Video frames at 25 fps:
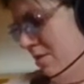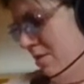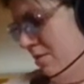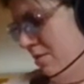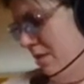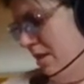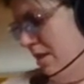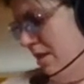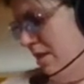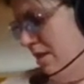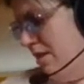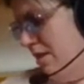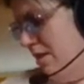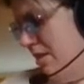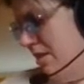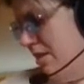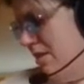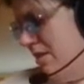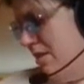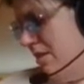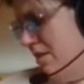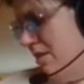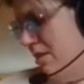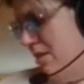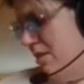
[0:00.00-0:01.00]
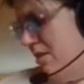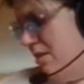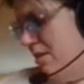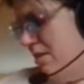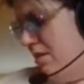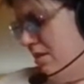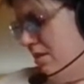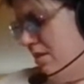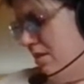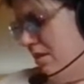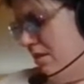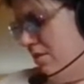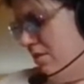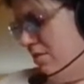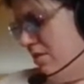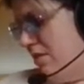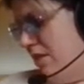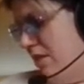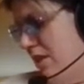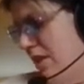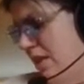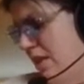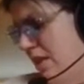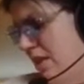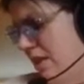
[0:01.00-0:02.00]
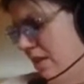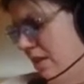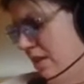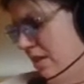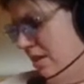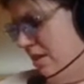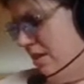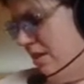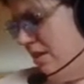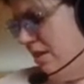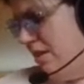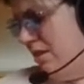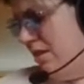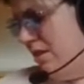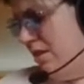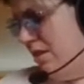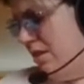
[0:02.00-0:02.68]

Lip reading: When I was taking